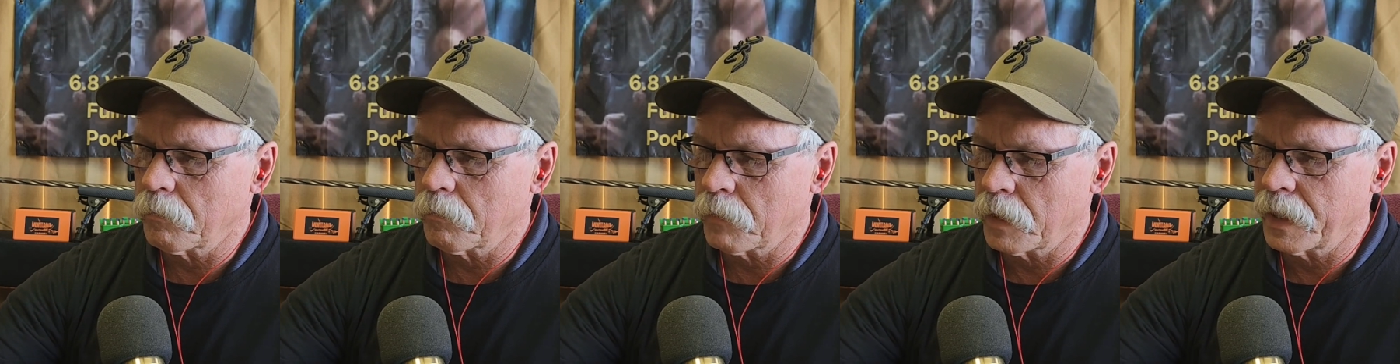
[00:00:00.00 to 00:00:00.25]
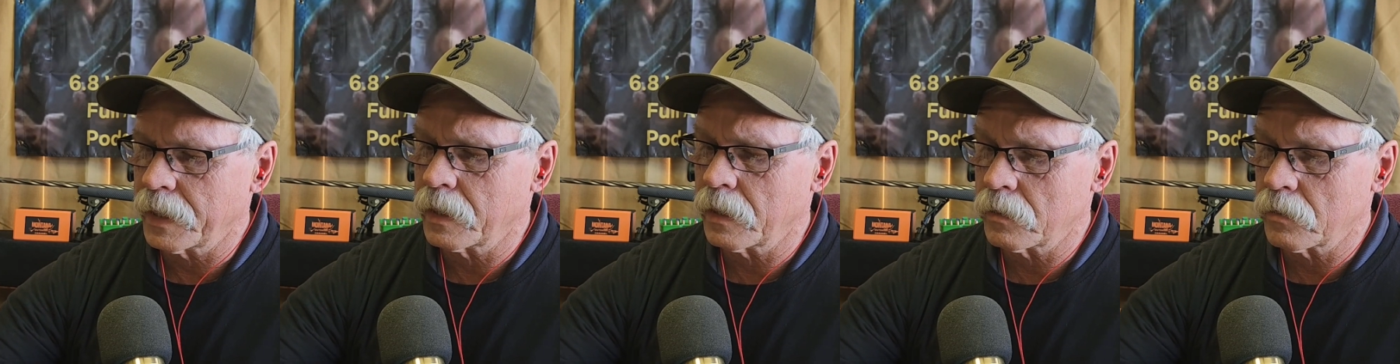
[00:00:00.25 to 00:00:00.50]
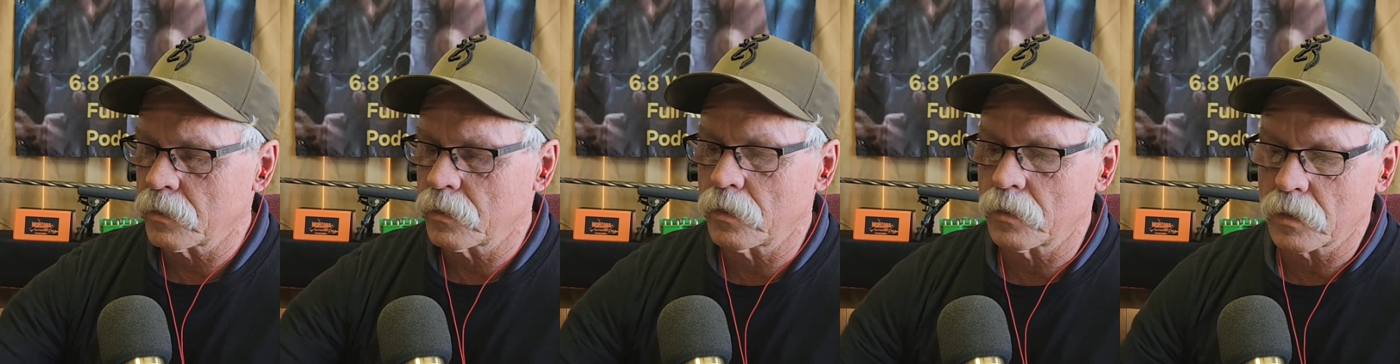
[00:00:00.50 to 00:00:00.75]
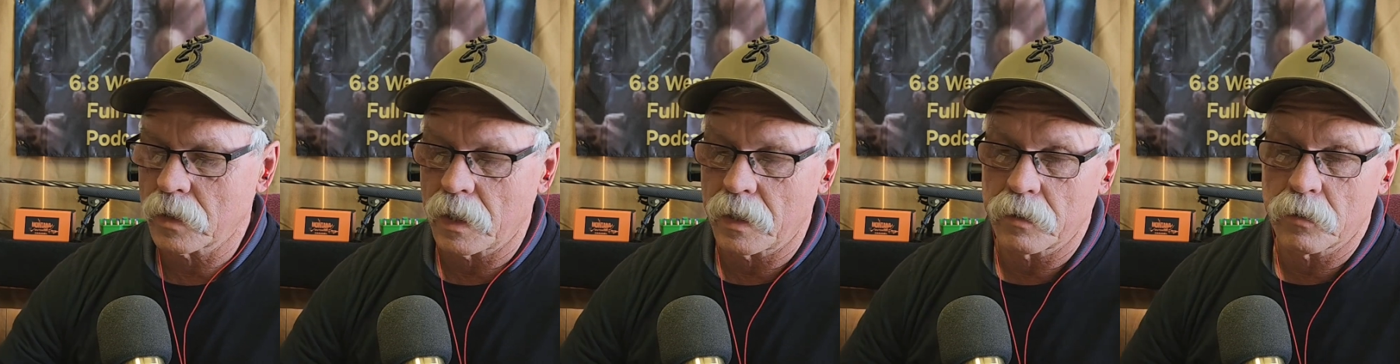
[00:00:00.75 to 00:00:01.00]
my gun's
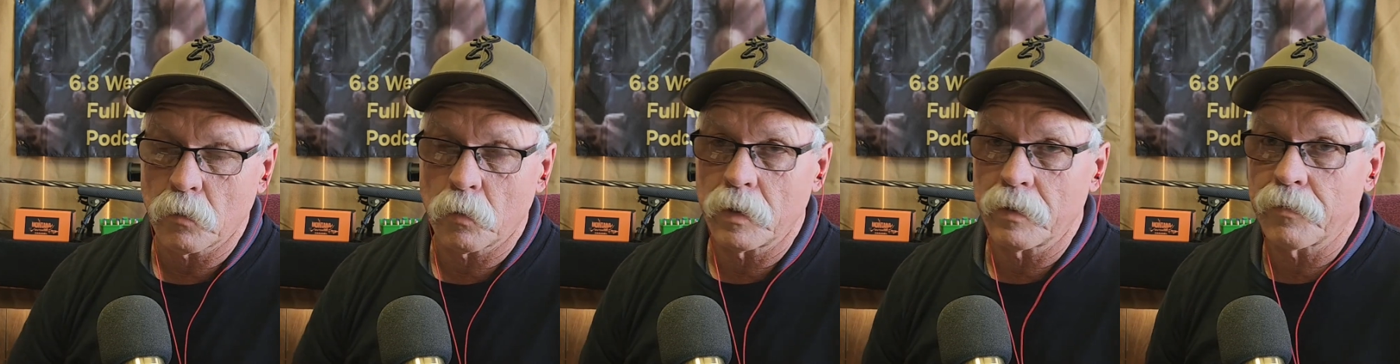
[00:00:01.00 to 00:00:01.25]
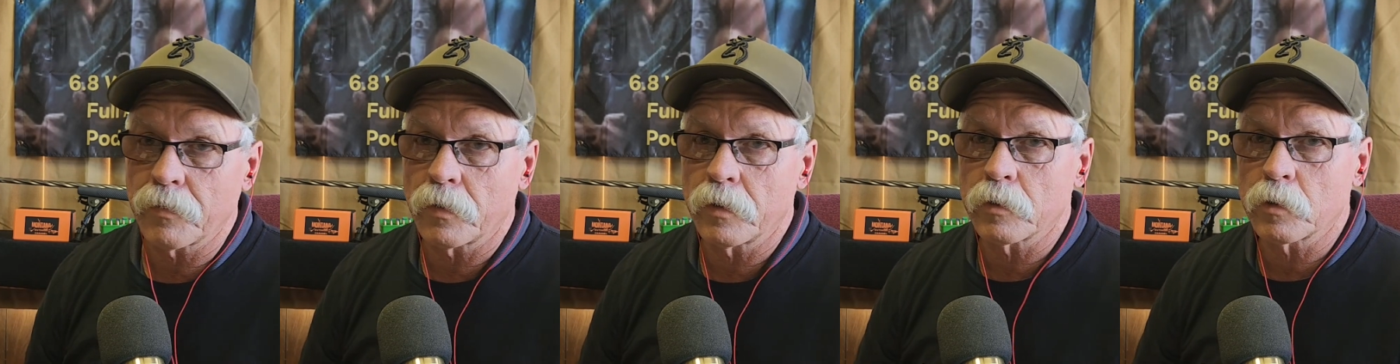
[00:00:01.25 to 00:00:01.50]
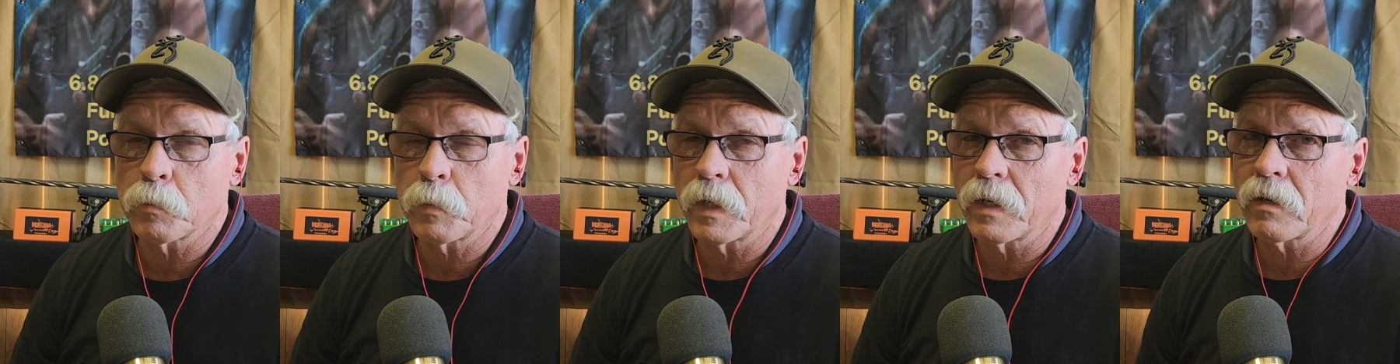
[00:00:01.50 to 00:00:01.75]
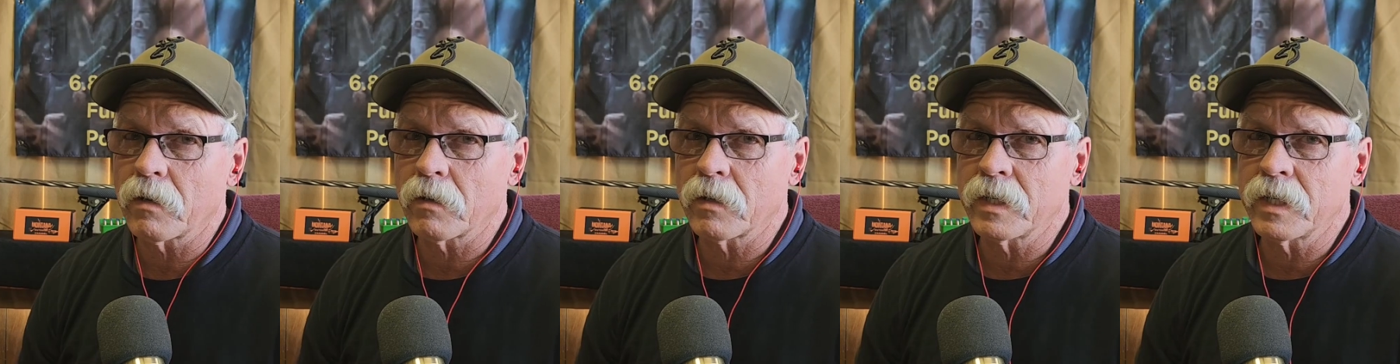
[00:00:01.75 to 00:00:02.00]
just got a 24-inch
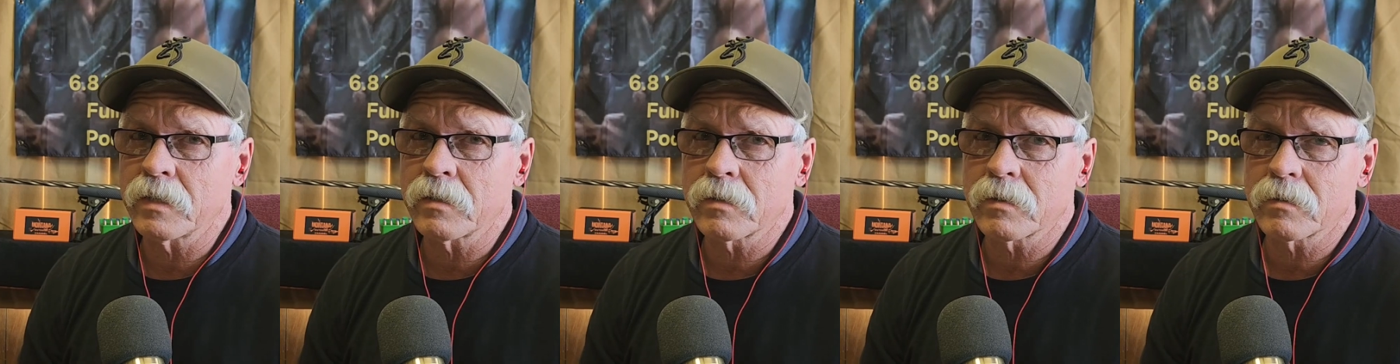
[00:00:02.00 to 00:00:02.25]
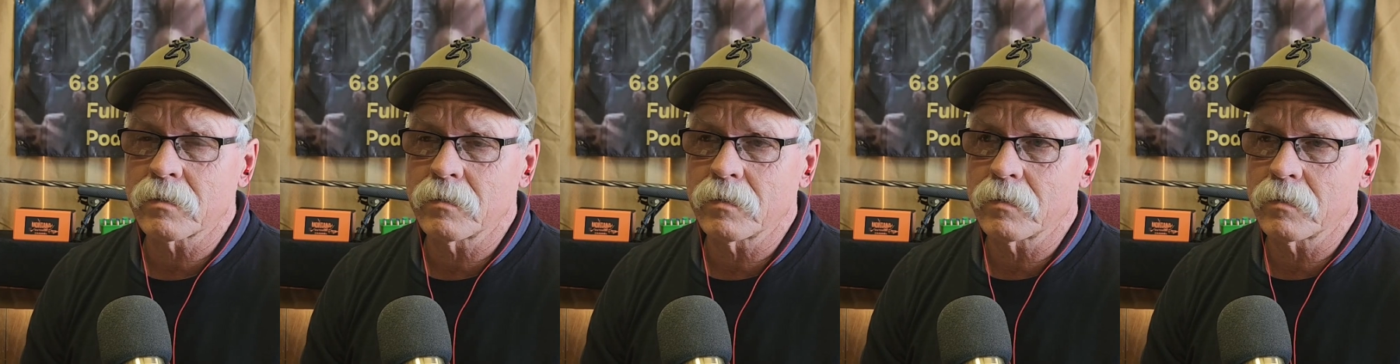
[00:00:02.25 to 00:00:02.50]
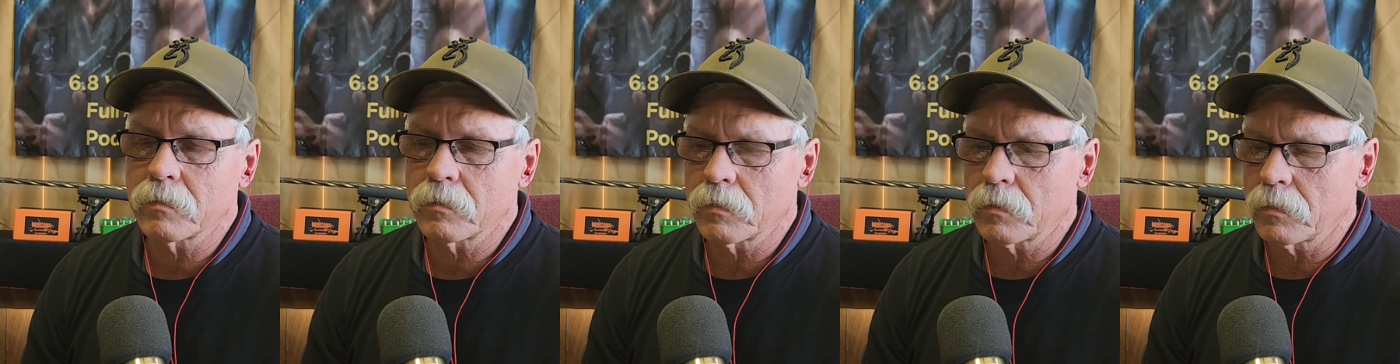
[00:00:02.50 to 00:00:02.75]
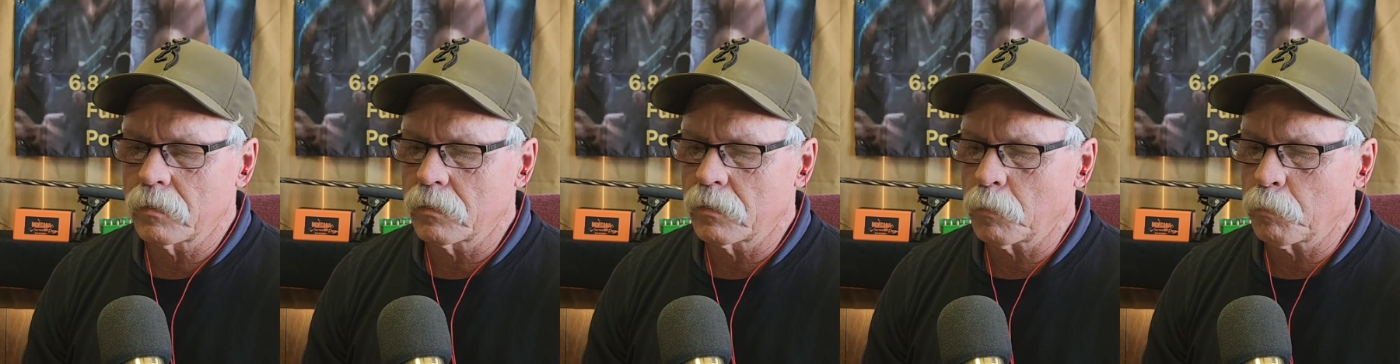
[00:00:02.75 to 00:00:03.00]
barrel, and it's
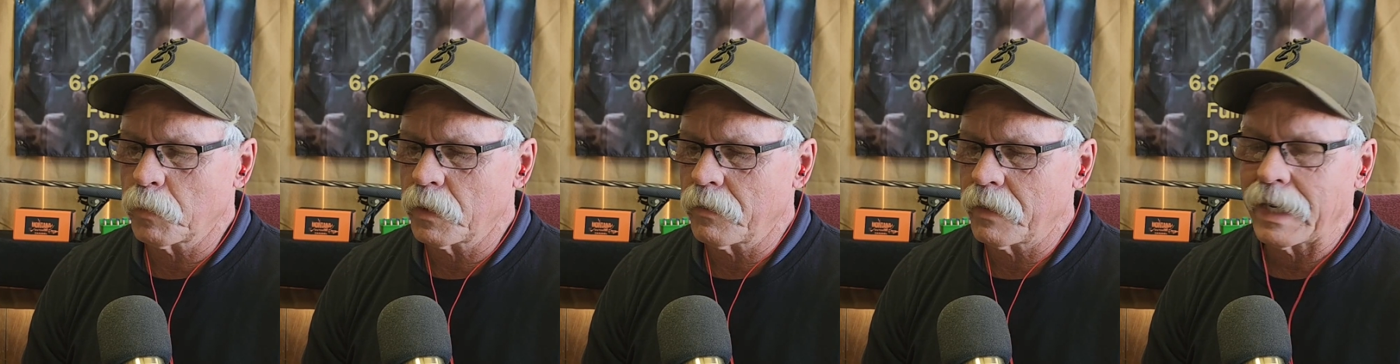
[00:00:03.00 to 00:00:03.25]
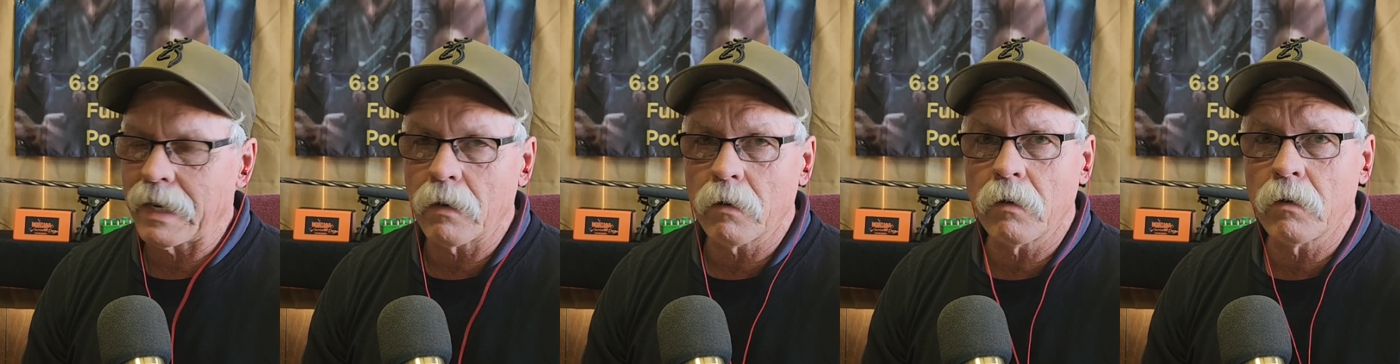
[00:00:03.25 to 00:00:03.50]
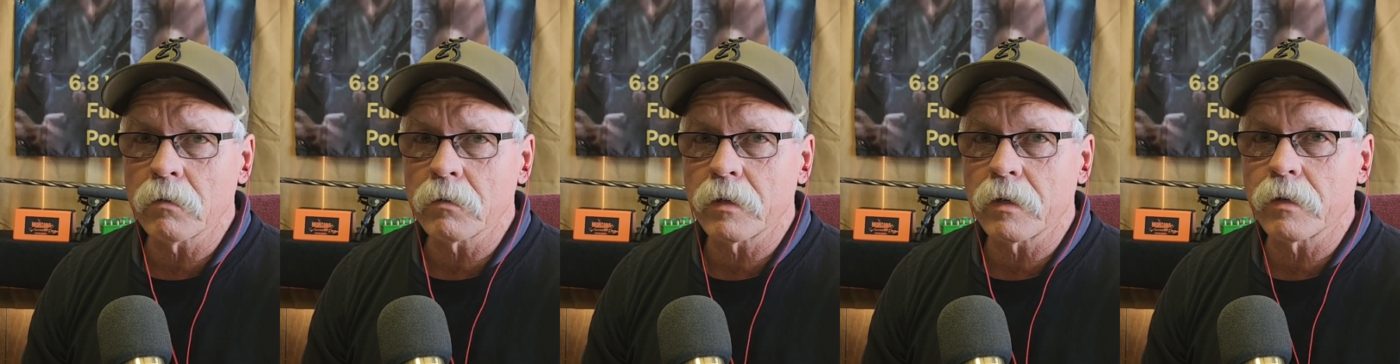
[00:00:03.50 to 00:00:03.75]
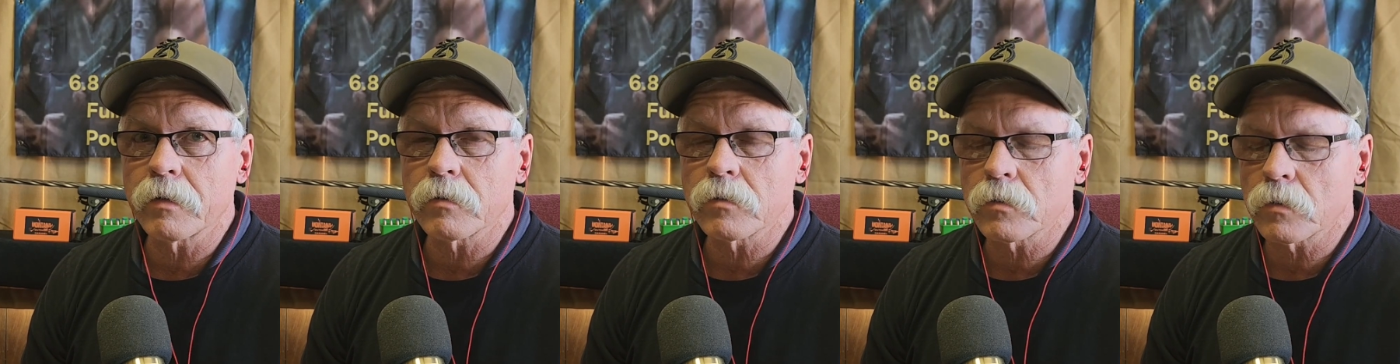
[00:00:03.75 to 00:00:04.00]
zipping right along there.